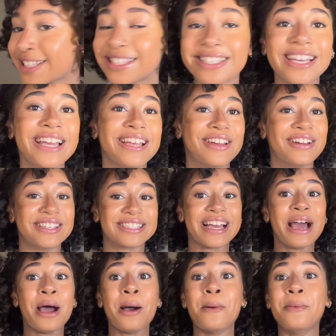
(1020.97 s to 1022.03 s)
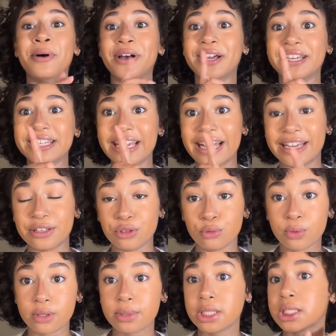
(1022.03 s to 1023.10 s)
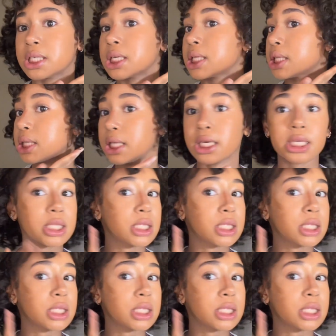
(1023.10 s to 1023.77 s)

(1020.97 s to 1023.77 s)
this. But yeah, you want to be seeing this,